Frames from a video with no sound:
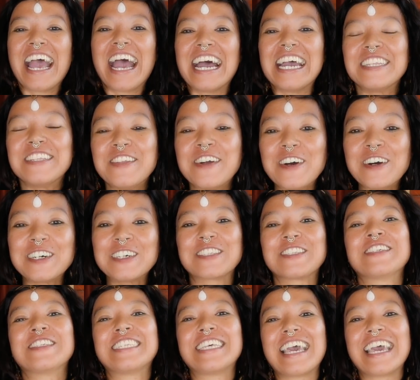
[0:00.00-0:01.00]
I know
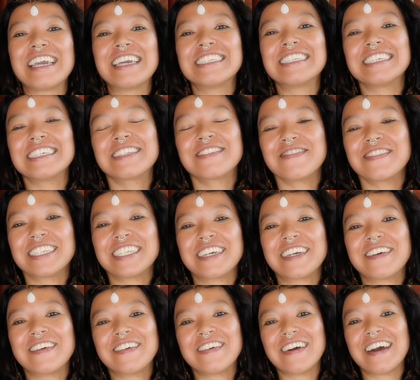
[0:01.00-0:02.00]
today this
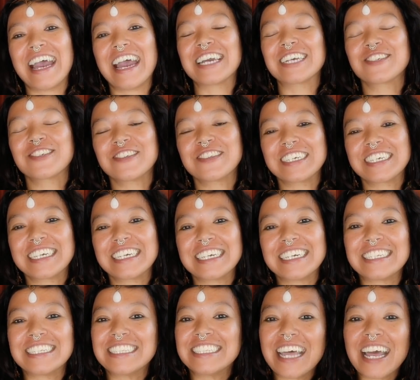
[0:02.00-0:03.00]
video actually
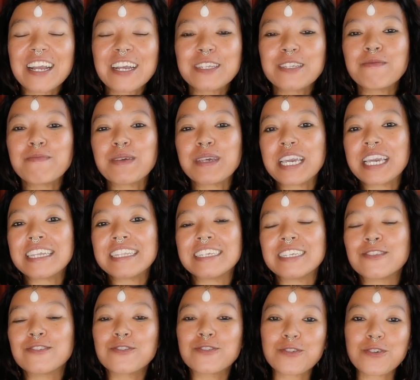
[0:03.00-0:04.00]
is not going to be any
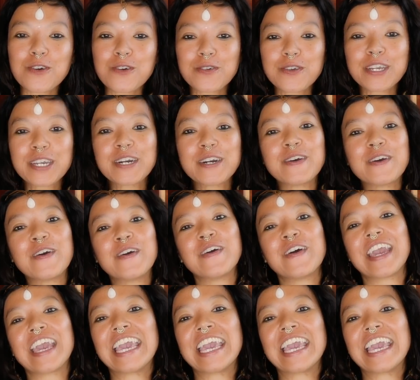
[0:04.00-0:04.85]
tutorial or